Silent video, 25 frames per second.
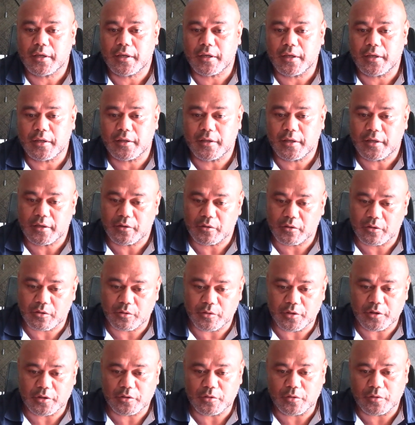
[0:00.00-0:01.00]
and then
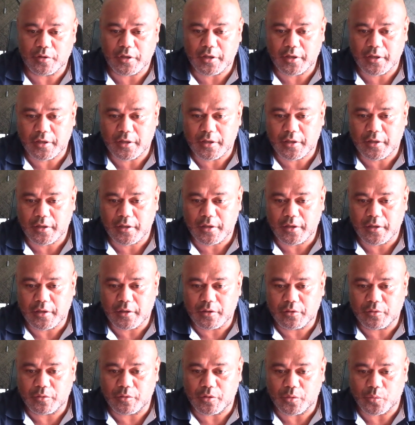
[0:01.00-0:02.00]
going to the
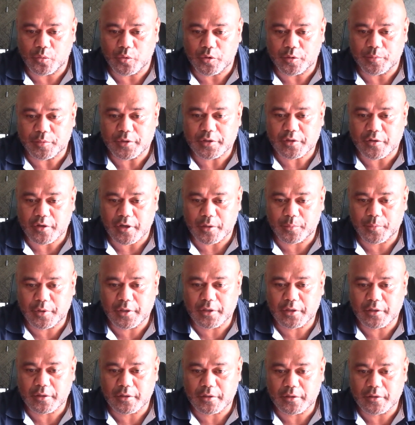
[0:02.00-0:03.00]
to the women's
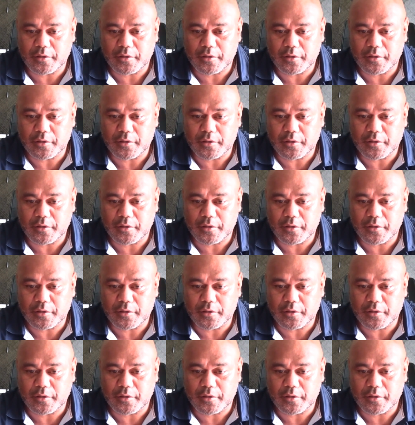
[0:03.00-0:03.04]
rugby.